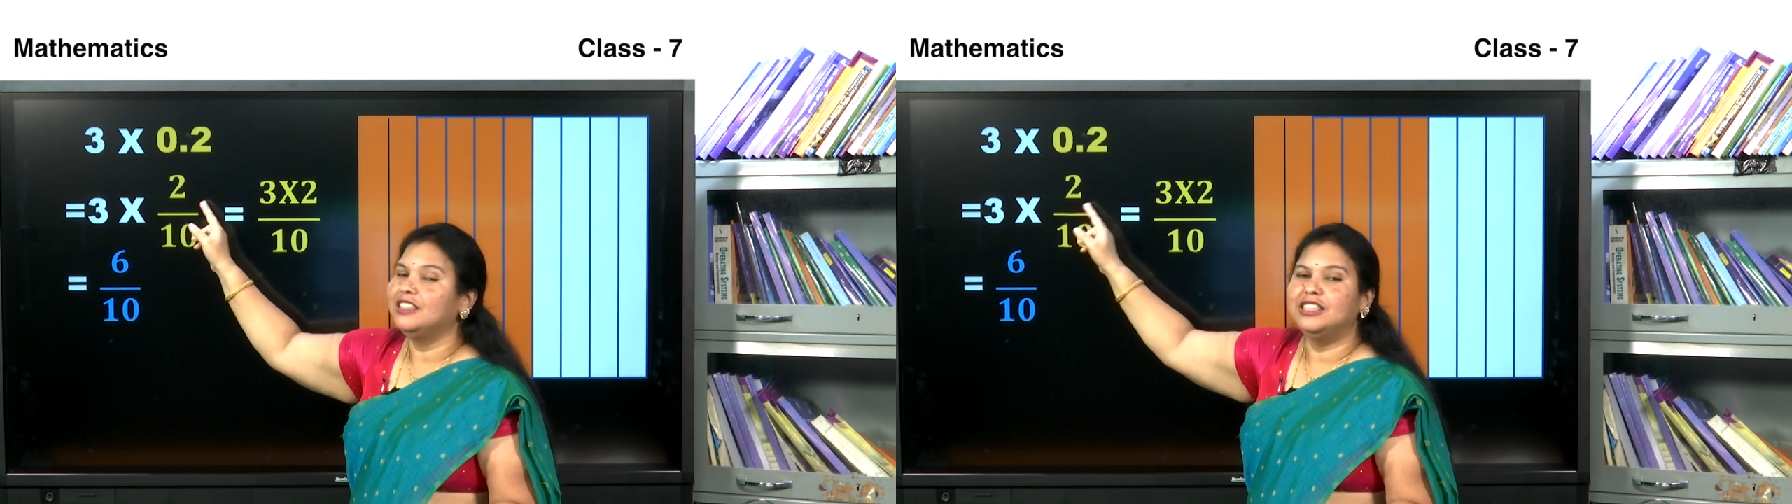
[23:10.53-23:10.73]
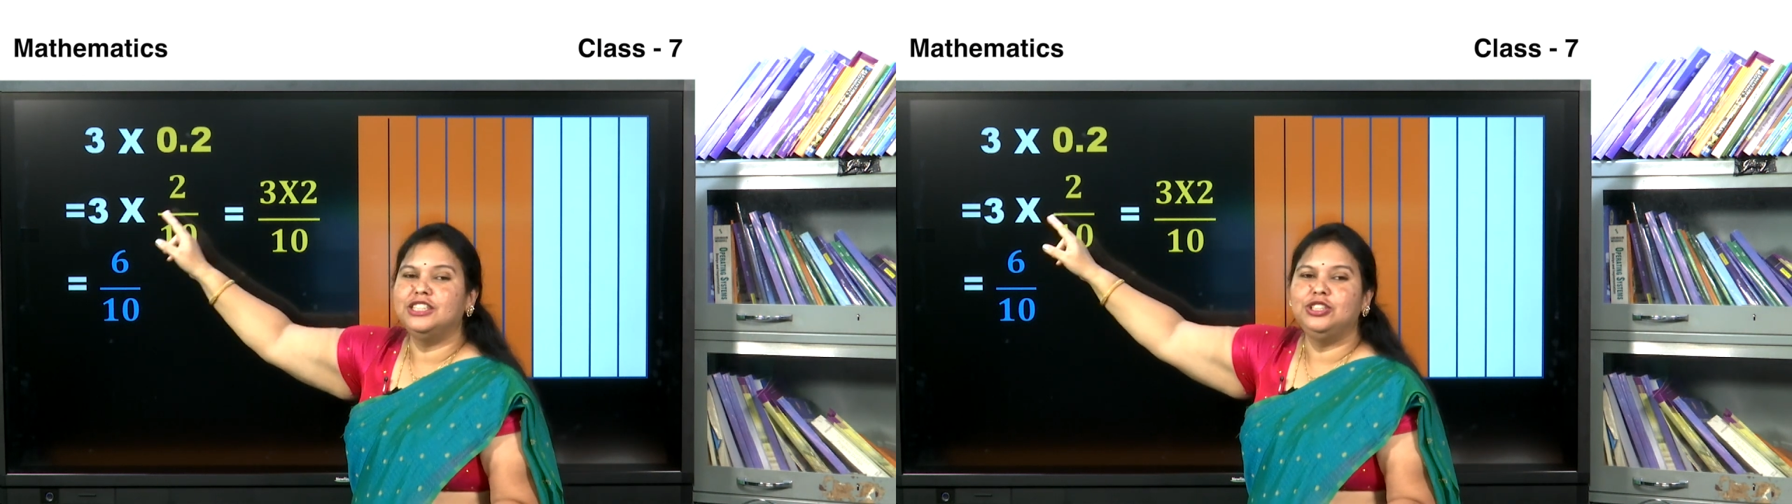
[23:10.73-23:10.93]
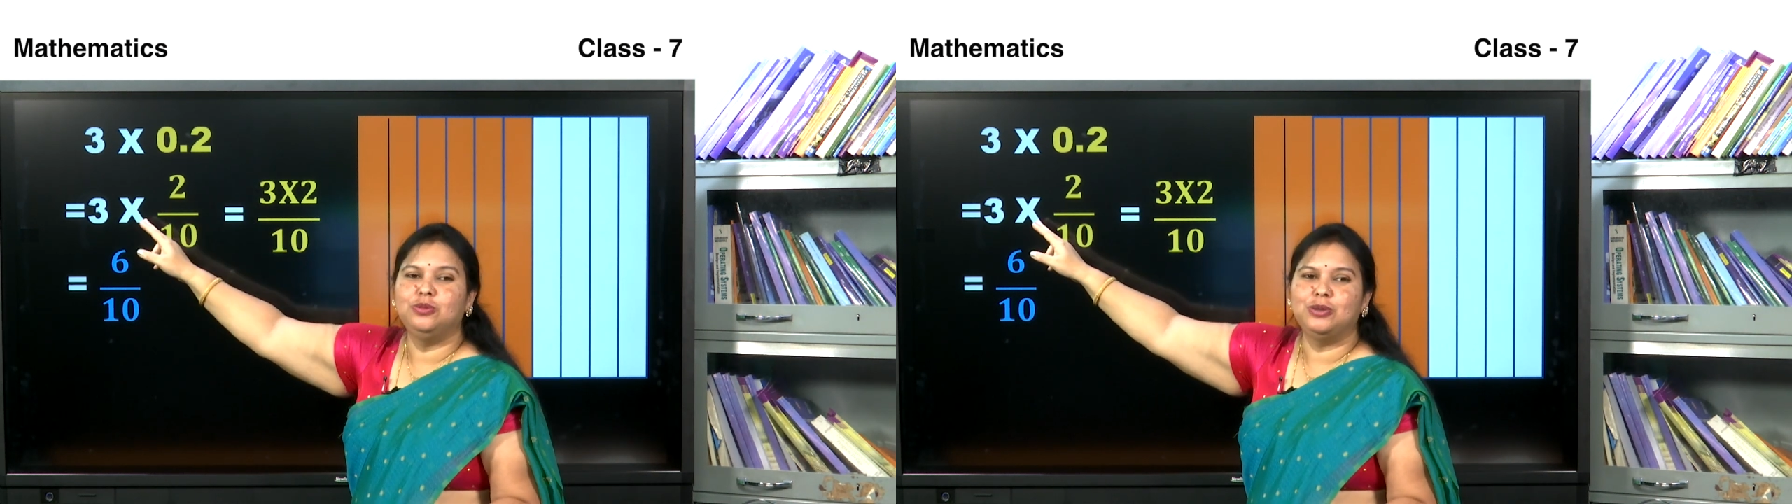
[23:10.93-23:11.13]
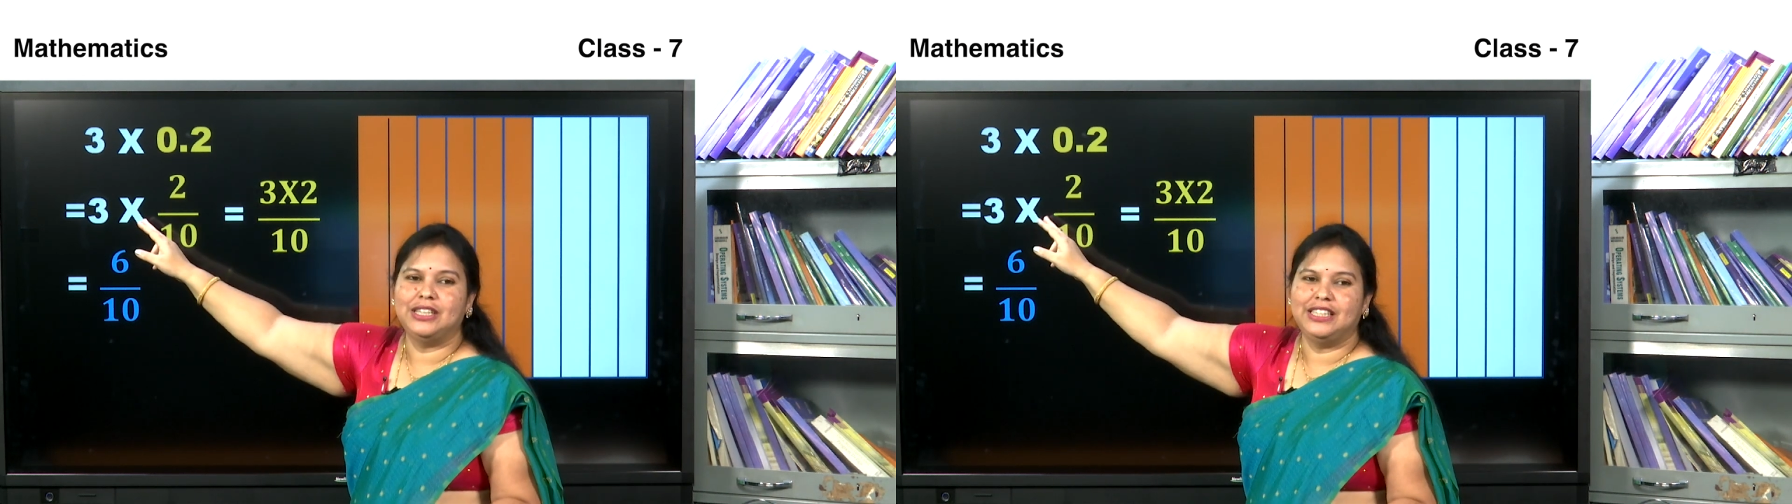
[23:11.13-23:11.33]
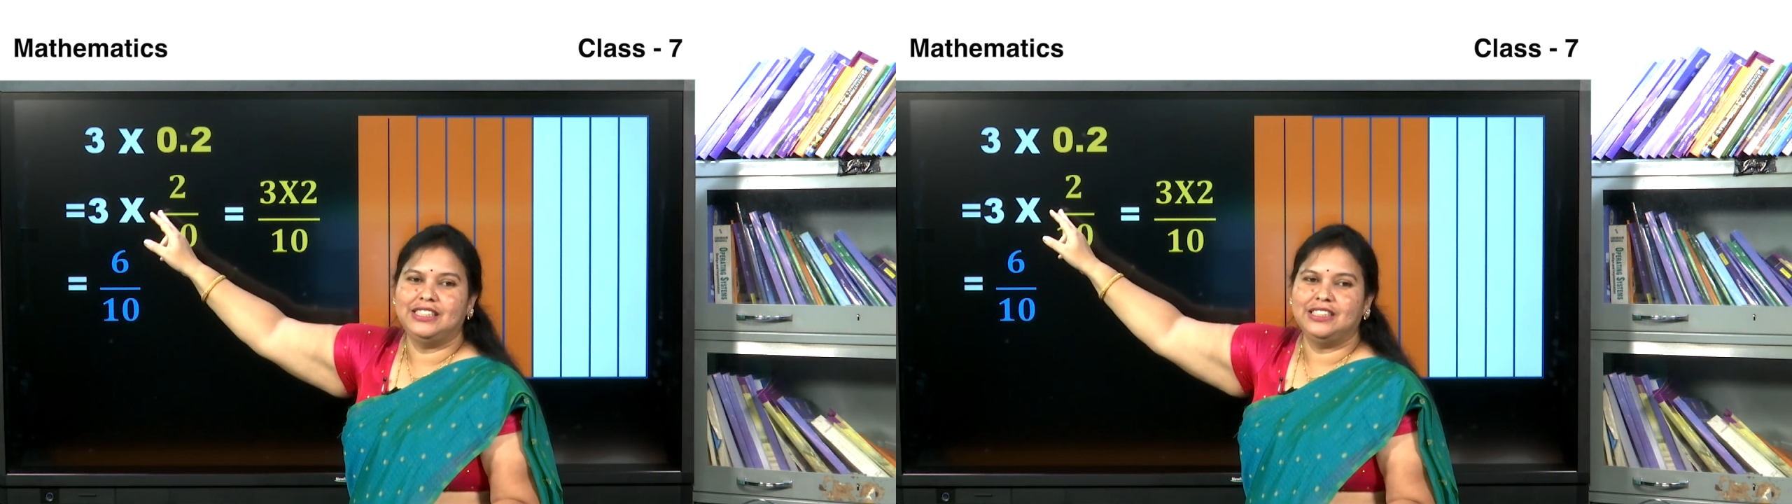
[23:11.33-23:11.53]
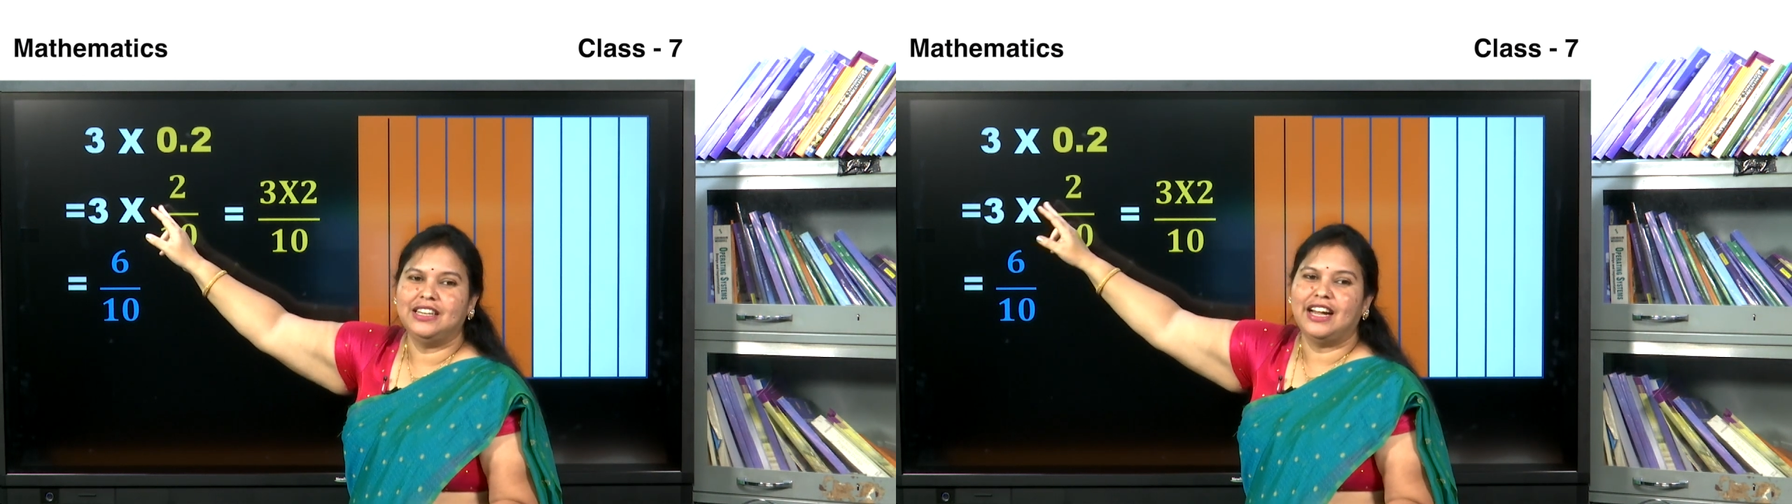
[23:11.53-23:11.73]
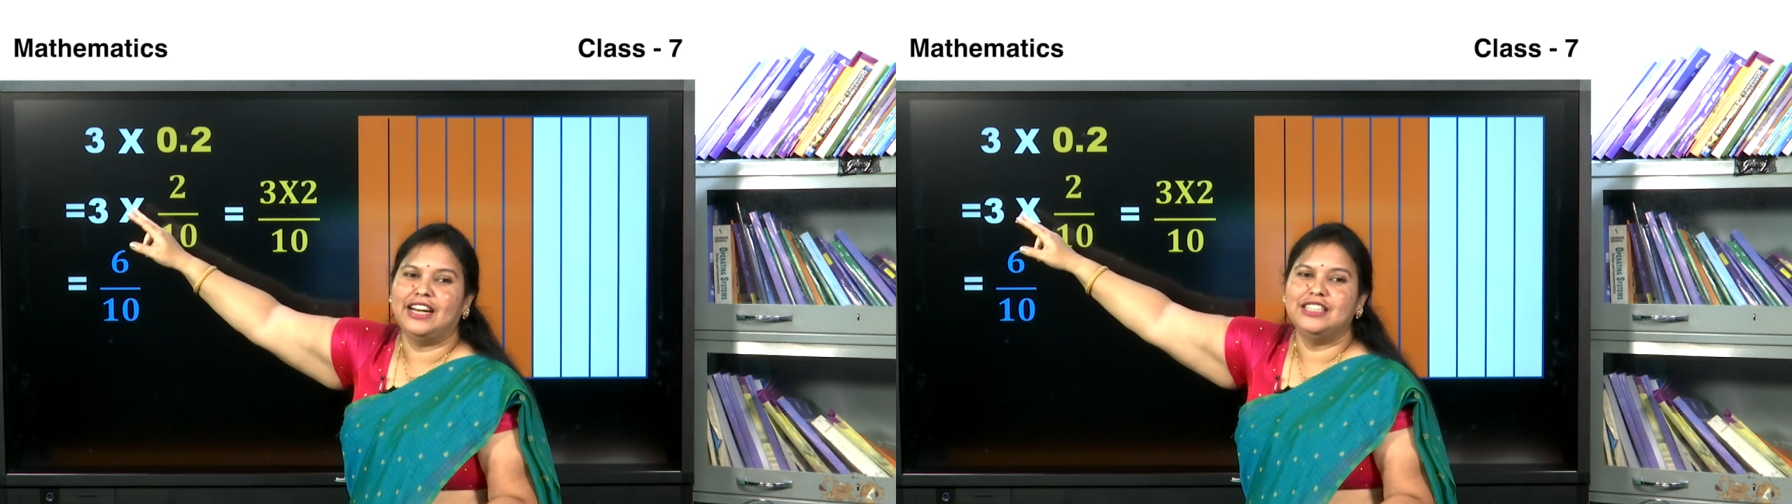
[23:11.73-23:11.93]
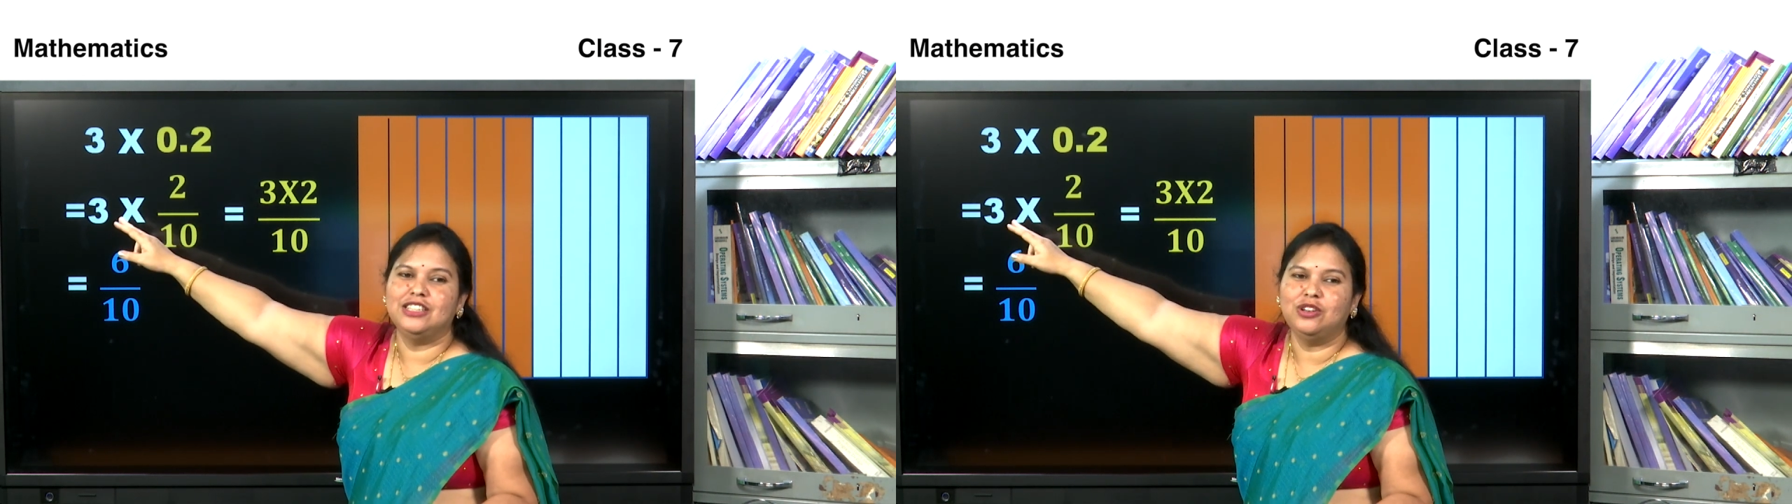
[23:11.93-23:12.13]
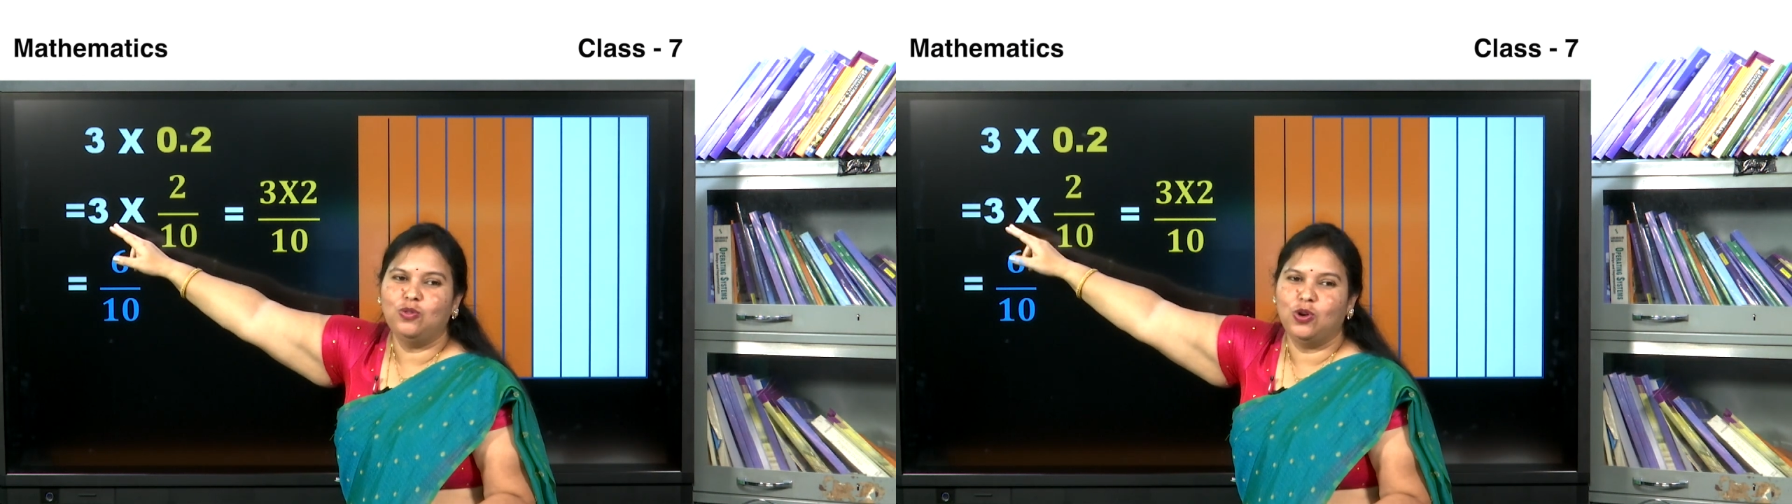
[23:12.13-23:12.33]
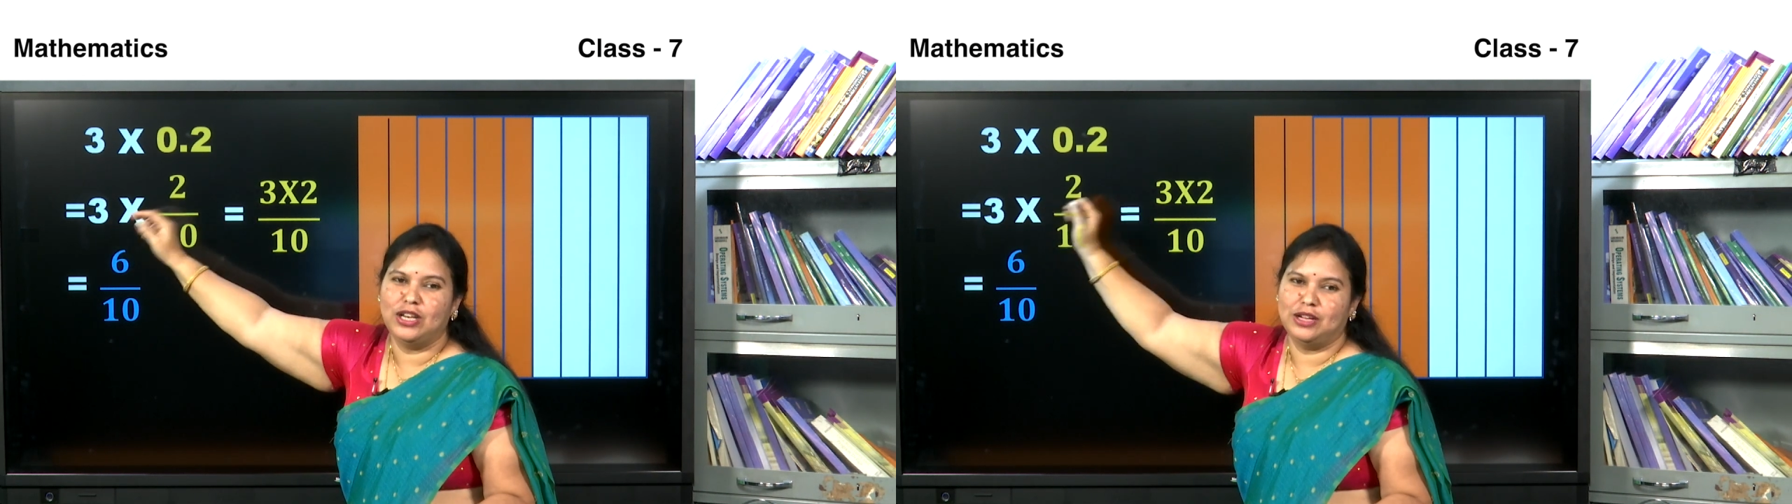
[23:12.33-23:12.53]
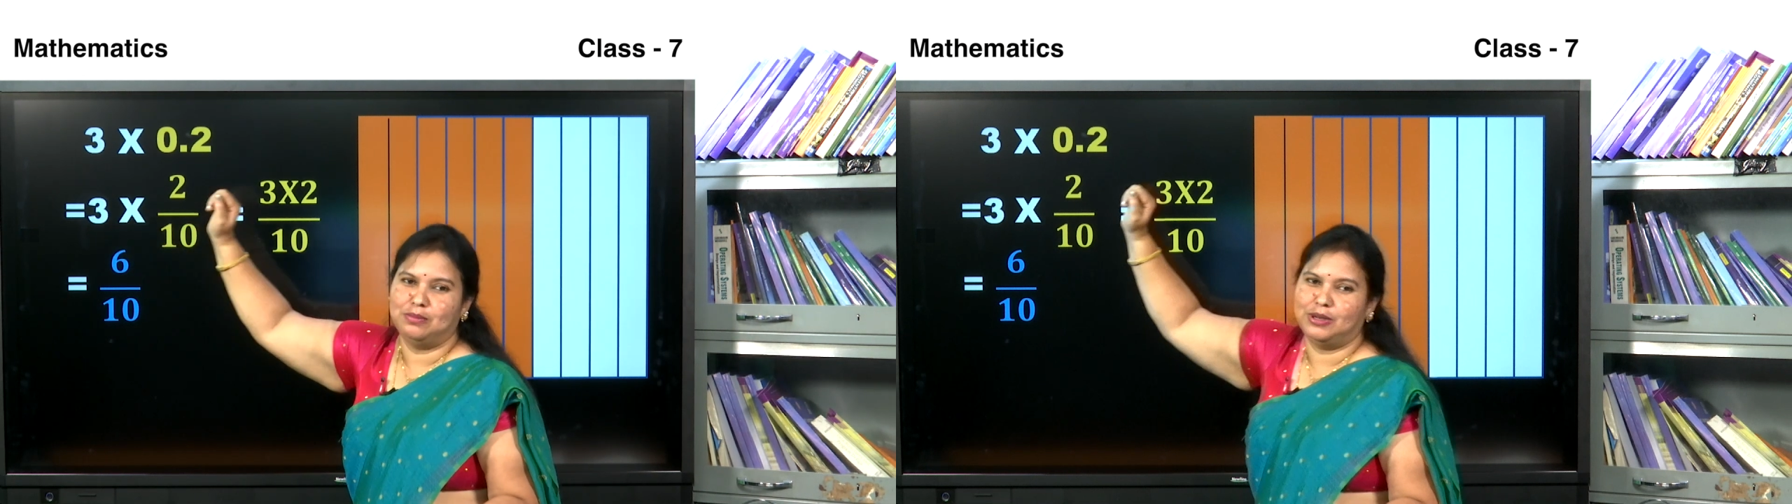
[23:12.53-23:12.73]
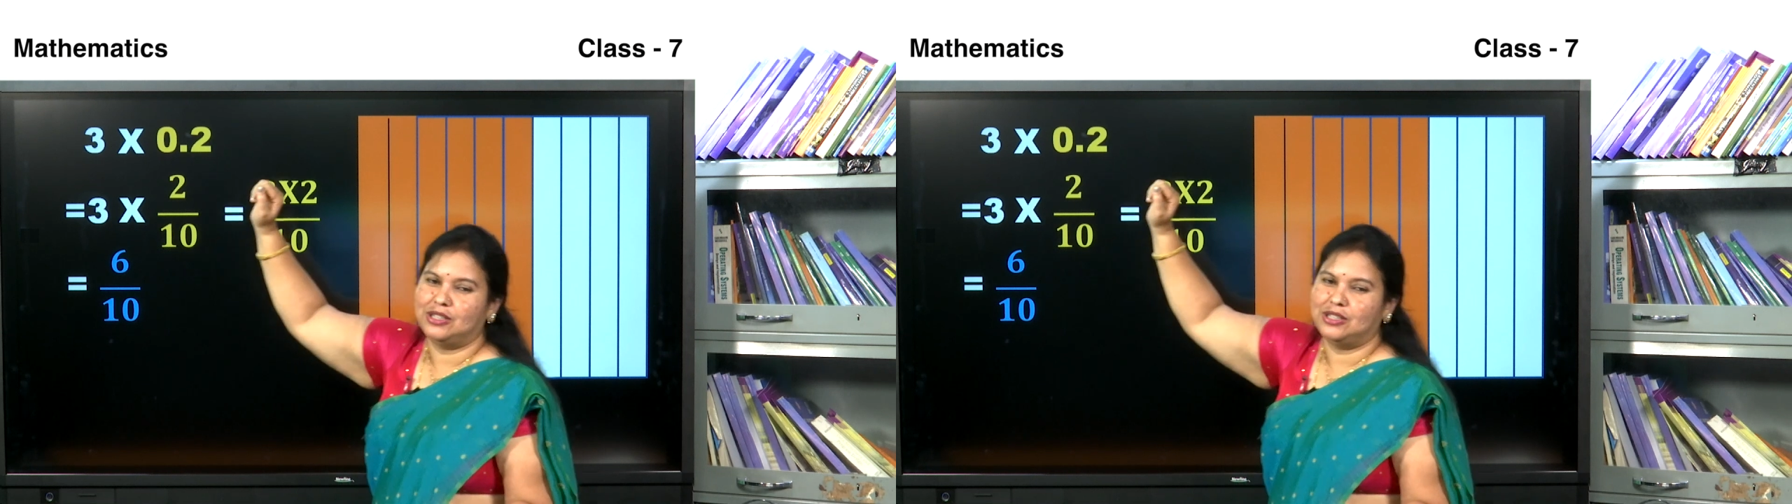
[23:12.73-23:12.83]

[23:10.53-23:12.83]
the numerator and the whole number.